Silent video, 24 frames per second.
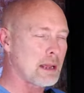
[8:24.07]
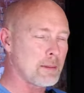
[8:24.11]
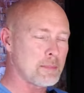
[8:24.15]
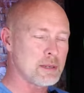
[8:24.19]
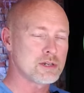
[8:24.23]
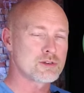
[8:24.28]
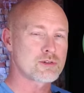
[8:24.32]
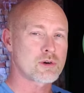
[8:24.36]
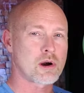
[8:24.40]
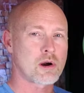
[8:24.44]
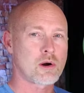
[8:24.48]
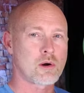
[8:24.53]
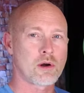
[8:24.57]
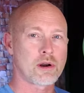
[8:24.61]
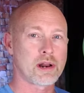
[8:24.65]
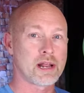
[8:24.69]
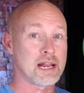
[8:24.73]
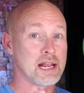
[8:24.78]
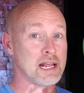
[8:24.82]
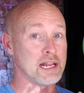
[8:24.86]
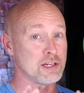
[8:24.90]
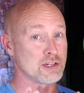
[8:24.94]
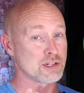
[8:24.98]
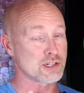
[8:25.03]
baby draw
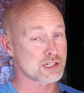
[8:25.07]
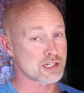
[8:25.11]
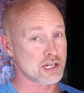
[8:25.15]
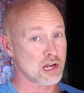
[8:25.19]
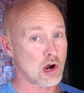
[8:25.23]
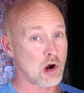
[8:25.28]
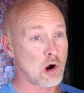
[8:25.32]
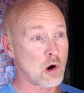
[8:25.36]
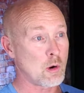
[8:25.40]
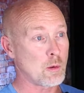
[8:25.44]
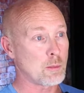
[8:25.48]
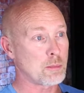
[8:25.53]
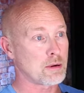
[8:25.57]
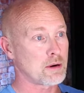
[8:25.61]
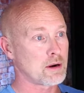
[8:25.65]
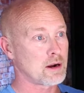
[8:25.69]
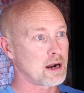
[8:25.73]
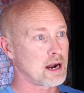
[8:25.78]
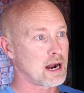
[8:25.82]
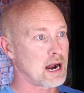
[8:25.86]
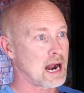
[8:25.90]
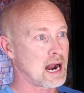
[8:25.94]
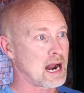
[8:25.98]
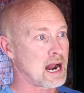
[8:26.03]
on it and just hope
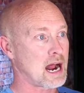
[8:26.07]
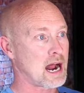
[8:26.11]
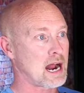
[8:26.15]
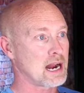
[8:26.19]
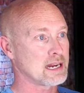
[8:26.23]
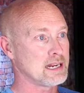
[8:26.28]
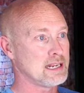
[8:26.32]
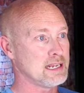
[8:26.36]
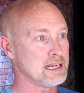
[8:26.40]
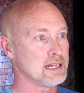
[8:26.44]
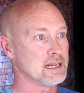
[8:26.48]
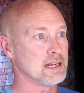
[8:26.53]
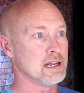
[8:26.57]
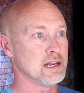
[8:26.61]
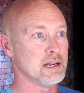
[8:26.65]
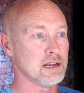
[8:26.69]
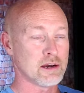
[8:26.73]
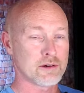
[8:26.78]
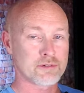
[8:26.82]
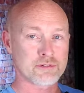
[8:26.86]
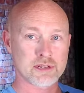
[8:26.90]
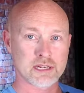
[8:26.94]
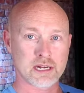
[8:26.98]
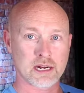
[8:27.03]
I get
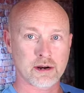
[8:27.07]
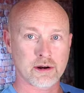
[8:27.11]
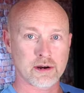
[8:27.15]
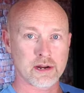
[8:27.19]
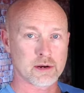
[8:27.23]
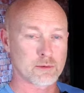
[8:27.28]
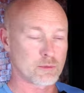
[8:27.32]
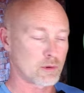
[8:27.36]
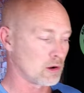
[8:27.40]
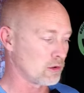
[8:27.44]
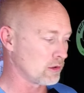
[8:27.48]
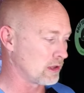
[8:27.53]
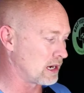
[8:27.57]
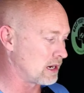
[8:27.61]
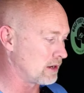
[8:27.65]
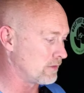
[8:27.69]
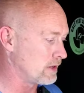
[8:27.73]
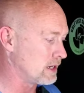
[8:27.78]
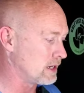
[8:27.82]
enough carry and roll out